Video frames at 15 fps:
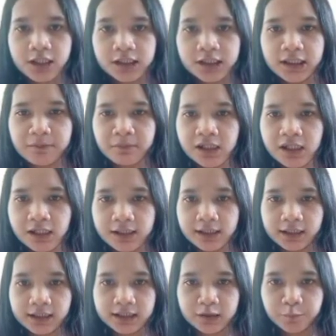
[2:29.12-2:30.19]

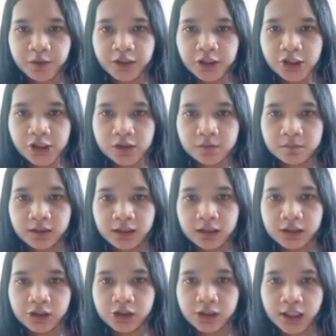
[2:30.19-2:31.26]
Similarly, speakers of
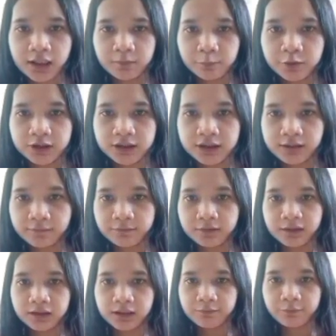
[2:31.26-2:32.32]
English can perceive
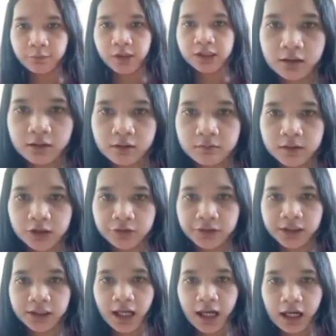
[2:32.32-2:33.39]
the difference
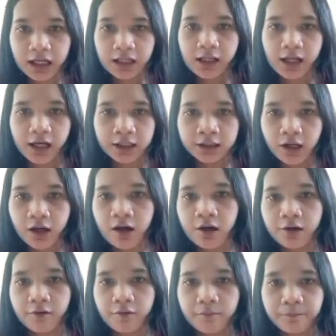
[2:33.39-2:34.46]
between L and
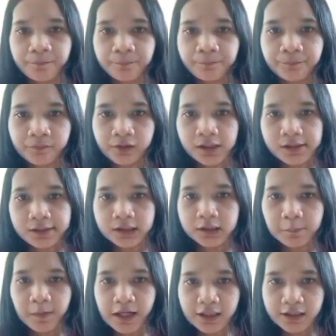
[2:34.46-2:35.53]
R,
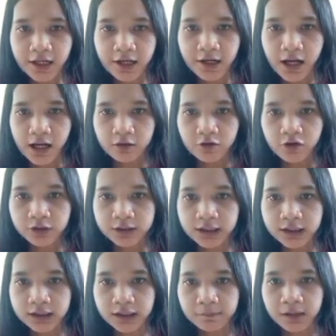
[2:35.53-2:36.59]
despite their
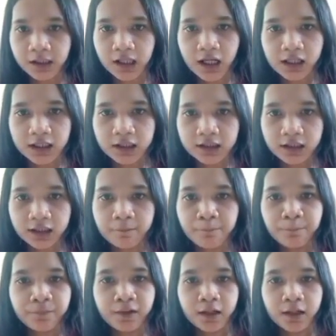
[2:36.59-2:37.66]
acoustic similarity,
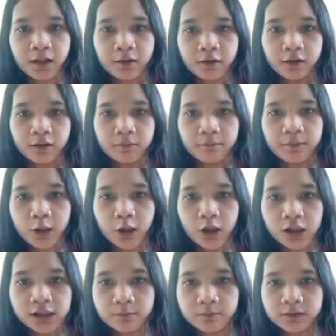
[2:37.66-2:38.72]

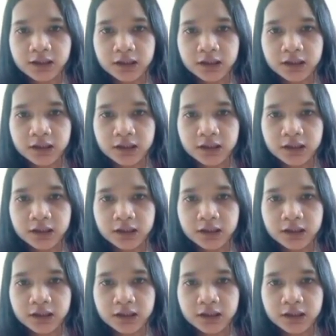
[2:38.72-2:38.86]
because